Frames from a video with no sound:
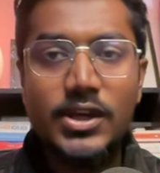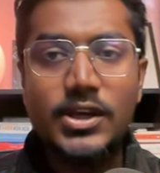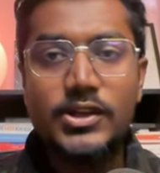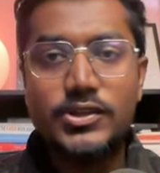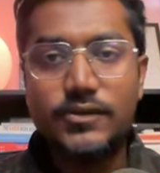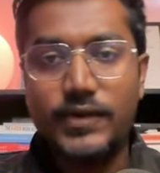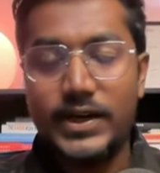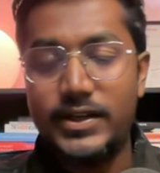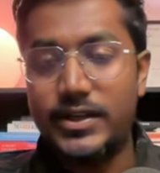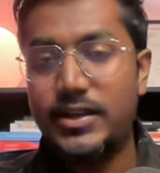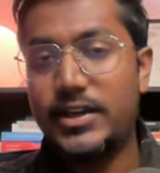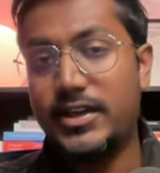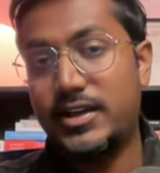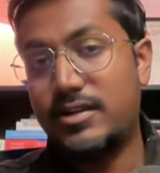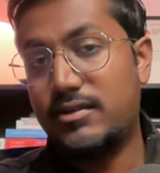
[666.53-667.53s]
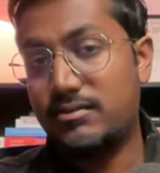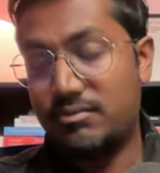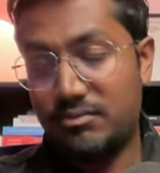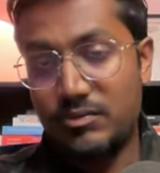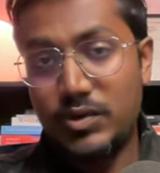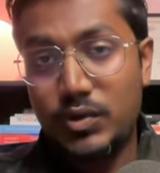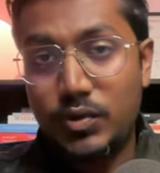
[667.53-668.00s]
So finding, again,
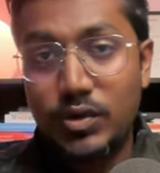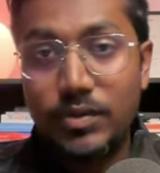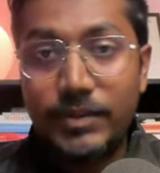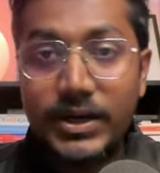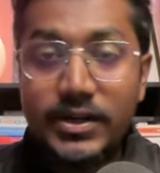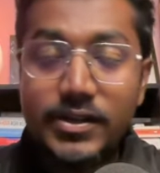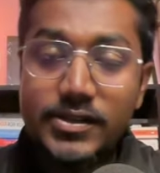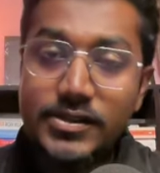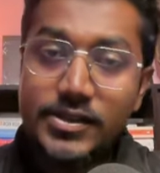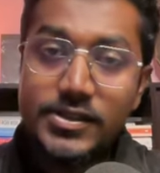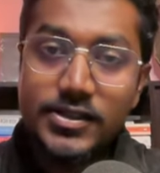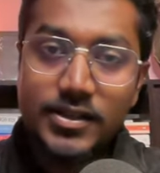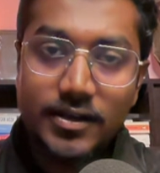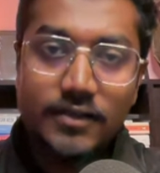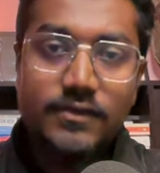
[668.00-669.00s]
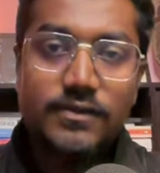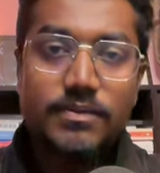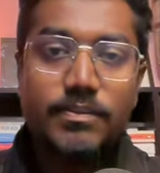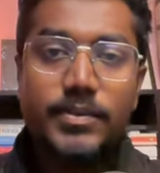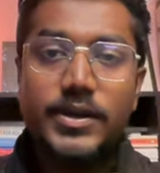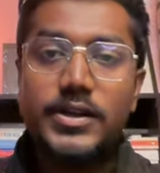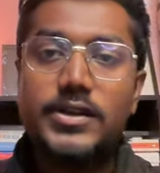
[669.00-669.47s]
good mentors is tough,
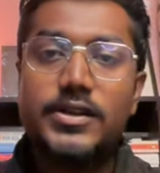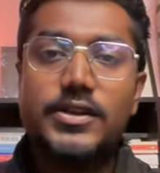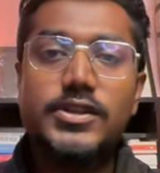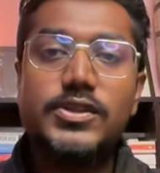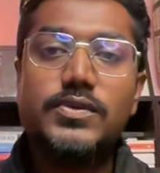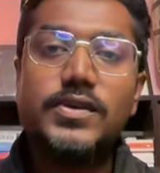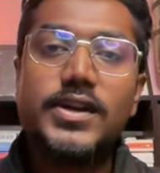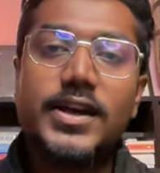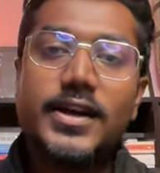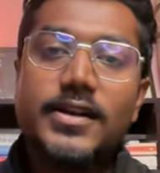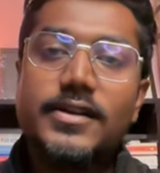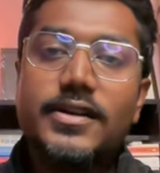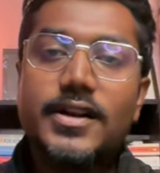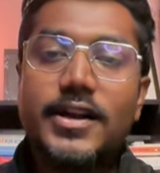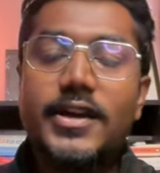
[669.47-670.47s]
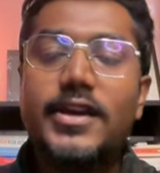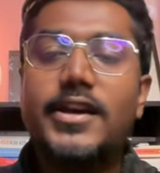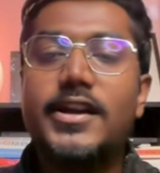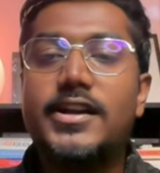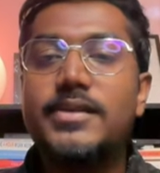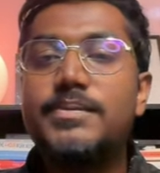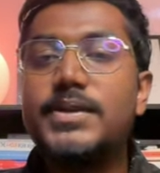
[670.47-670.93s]
but you can try
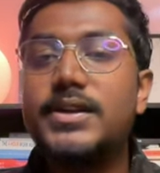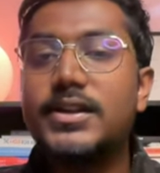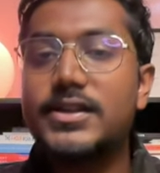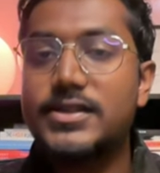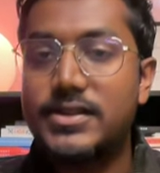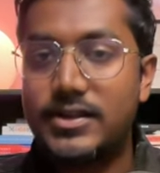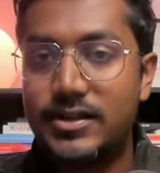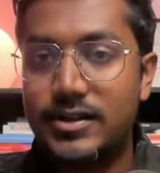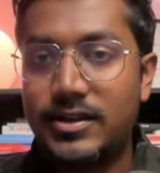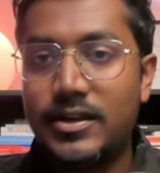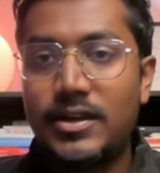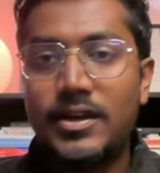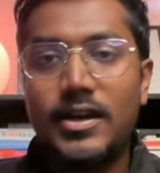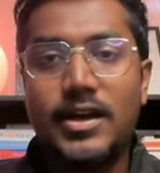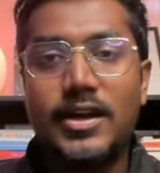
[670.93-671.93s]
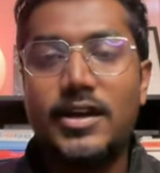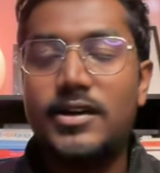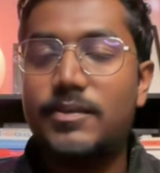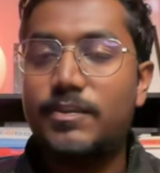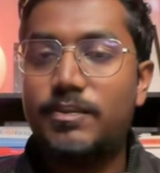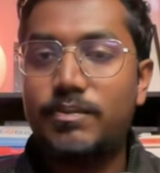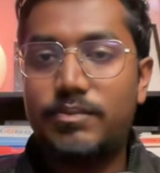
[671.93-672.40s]
ADP list and
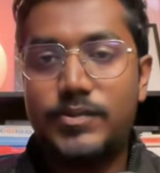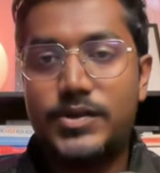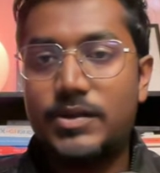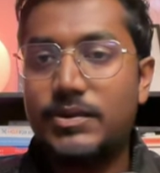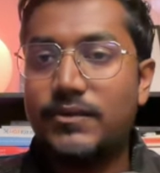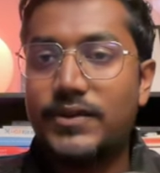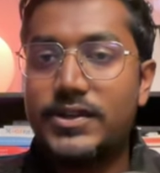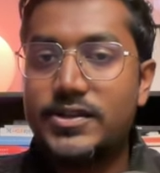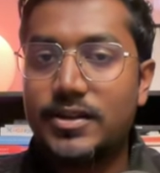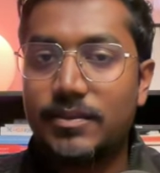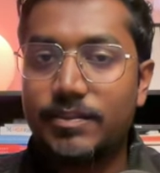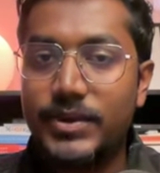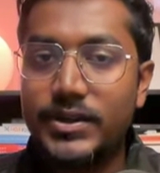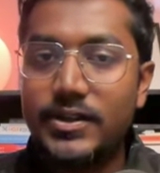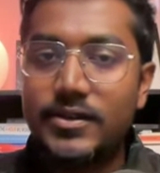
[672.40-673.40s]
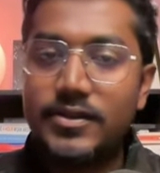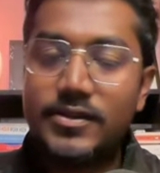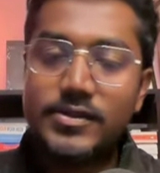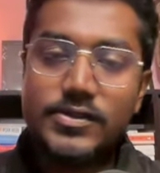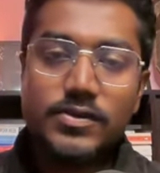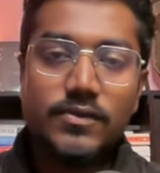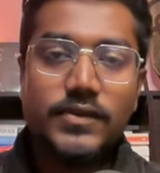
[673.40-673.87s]
some of its
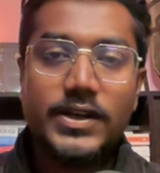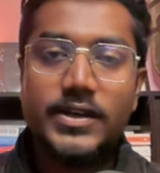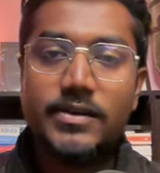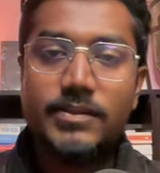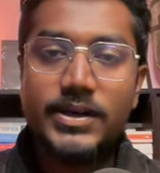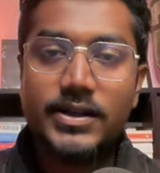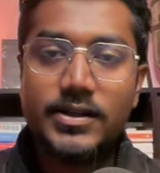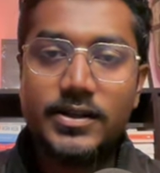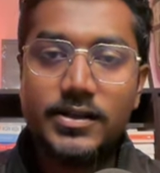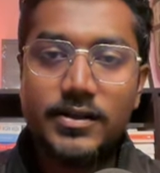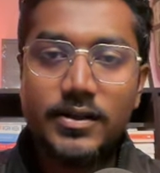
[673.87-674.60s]
competitors to find a mentor.